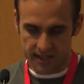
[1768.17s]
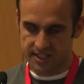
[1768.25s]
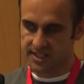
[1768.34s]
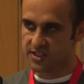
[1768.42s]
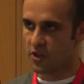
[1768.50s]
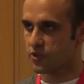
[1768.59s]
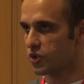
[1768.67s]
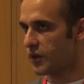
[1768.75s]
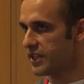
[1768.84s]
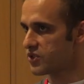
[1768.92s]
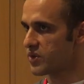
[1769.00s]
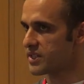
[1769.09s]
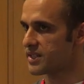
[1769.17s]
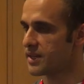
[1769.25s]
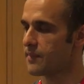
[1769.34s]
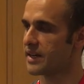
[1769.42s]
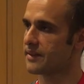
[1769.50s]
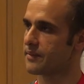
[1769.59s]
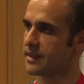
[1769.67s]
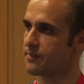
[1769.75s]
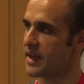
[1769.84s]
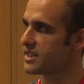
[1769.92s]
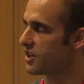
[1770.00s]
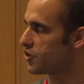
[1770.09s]
This is not too interesting, but it
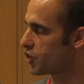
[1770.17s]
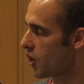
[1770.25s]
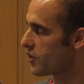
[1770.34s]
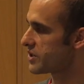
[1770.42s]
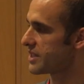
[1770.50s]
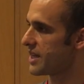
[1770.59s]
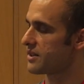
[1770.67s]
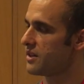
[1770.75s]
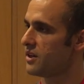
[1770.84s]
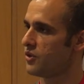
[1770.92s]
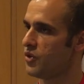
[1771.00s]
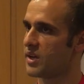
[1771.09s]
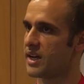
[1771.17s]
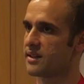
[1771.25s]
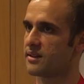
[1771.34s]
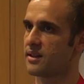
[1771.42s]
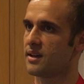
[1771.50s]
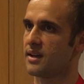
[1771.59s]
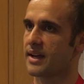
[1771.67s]
basically shows that you can